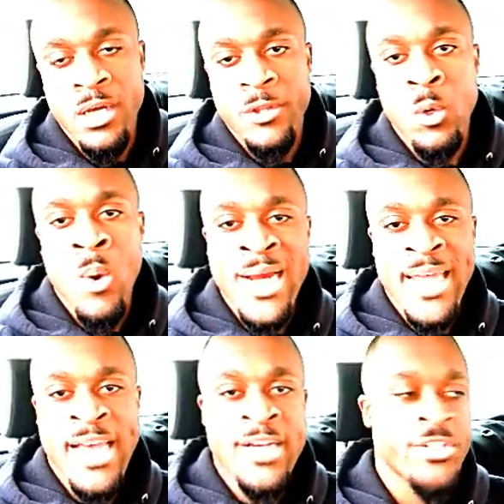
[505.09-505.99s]
The white
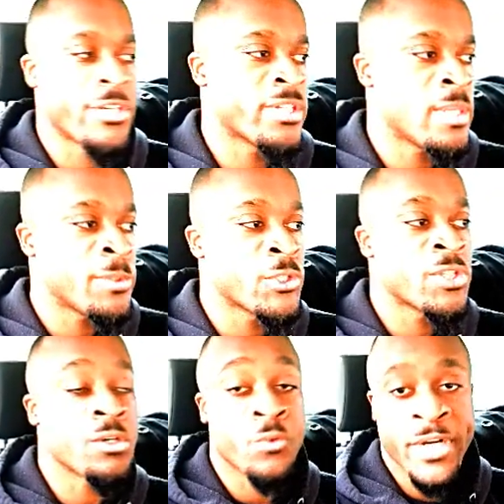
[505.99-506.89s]
ash is similar to
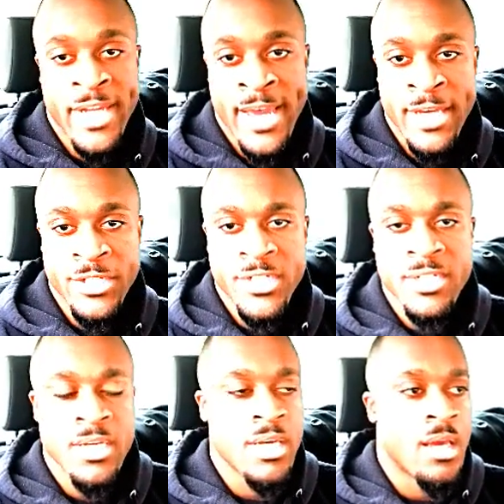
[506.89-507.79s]
the green ash,
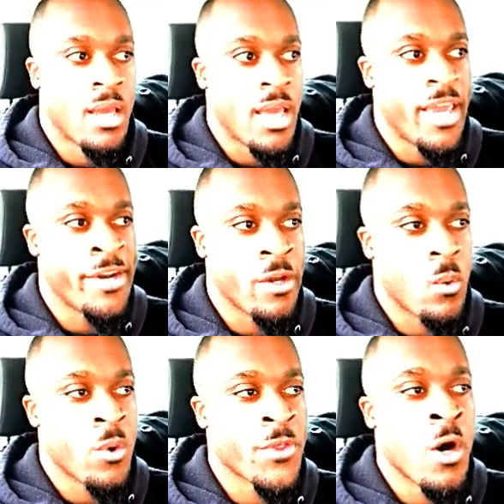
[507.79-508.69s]
and
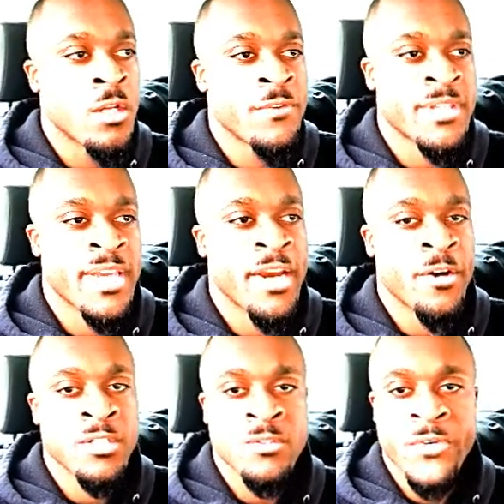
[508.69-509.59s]
with all of its
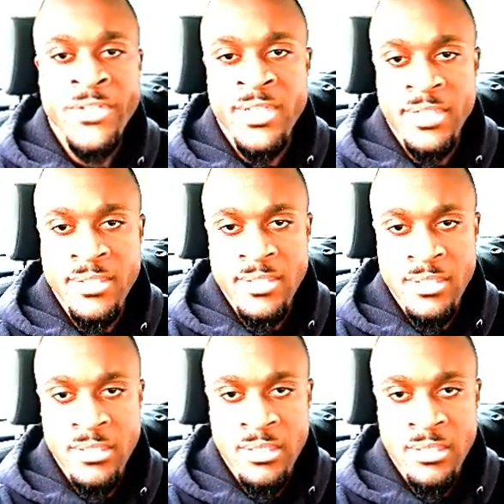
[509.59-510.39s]
characteristics